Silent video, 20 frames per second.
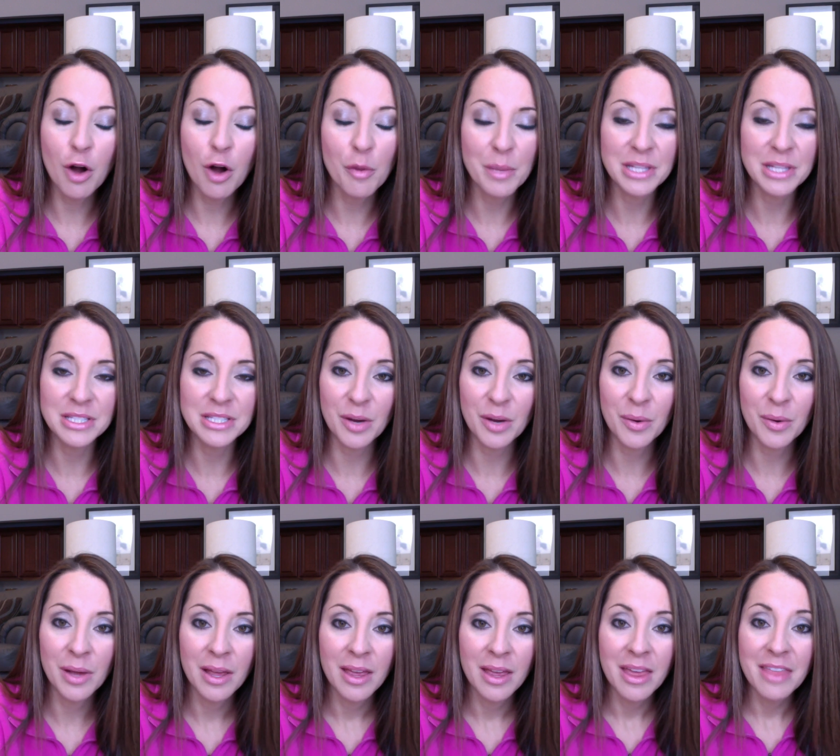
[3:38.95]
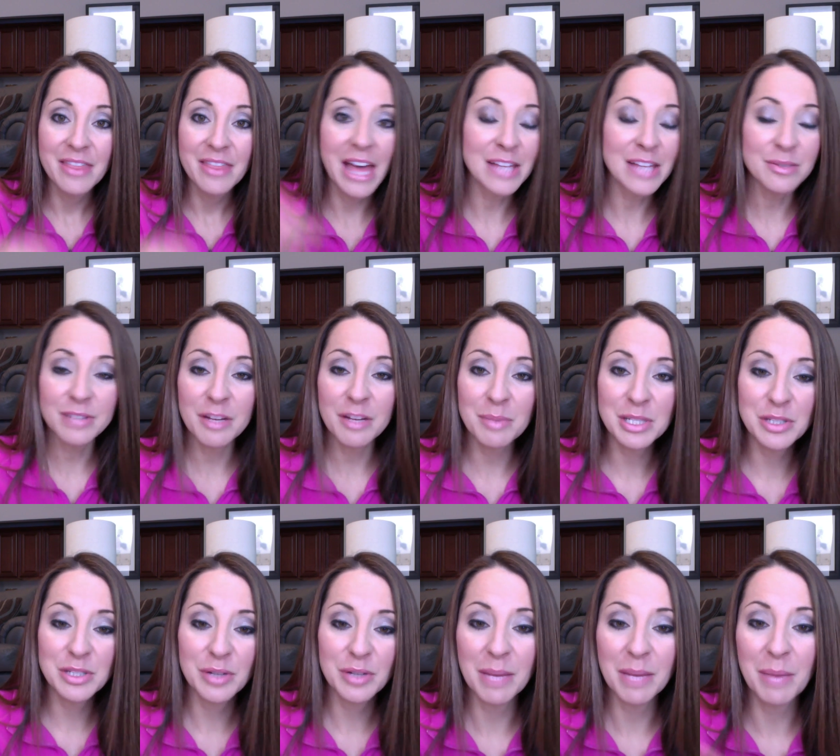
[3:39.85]
And so that's what I've been
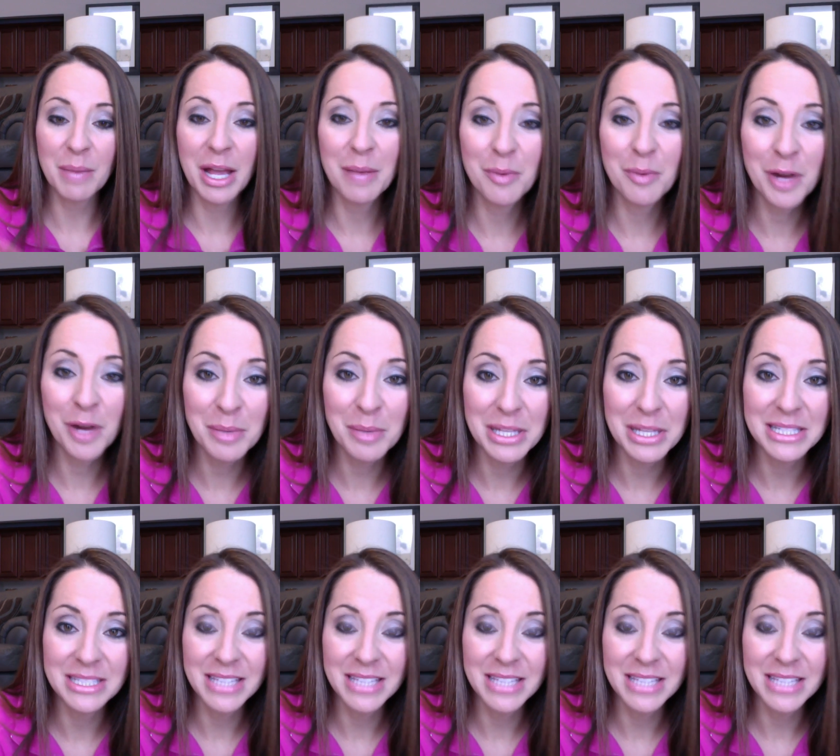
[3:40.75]
doing at my appointments.